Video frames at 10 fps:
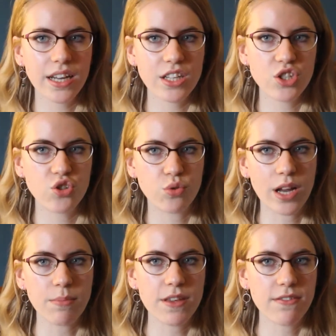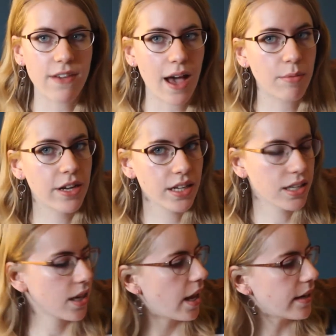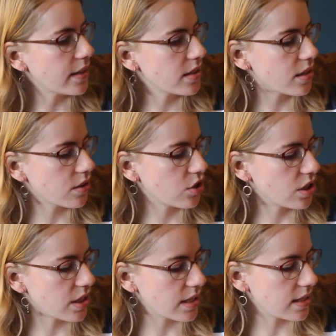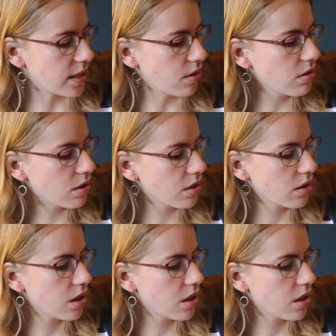nice drapey fabric, and it's just a silk.